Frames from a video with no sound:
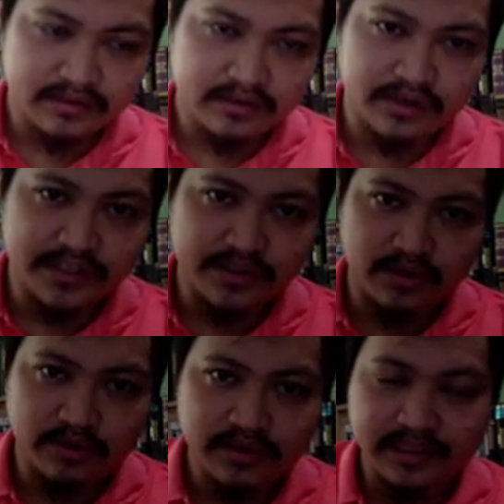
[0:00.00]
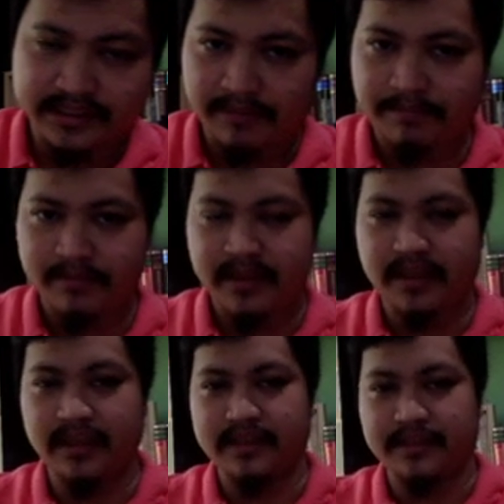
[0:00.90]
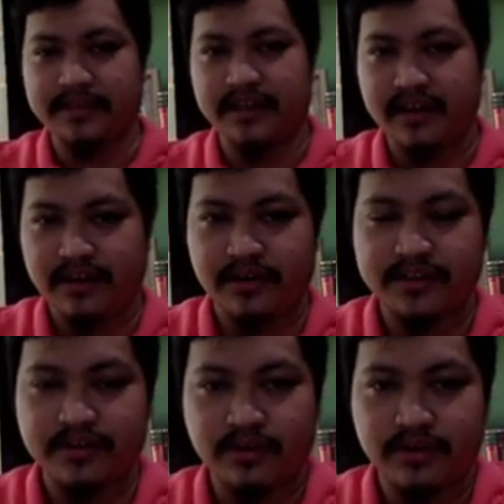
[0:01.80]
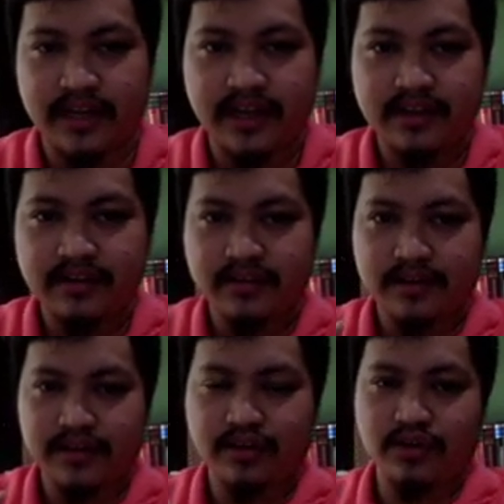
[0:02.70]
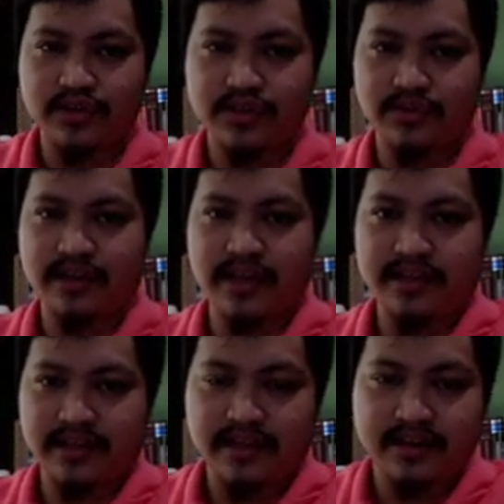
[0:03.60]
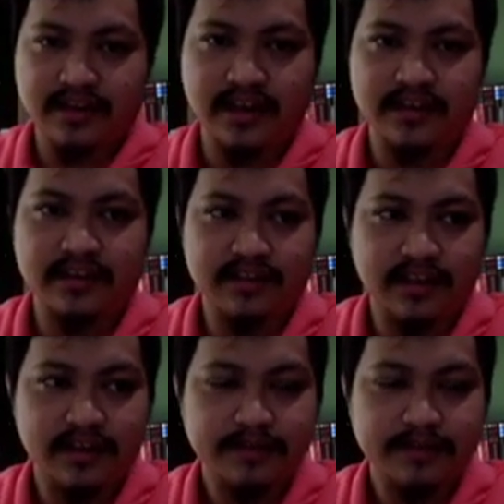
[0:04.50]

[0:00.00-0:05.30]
on its own, the subsidiary on its own, and the consolidated entity.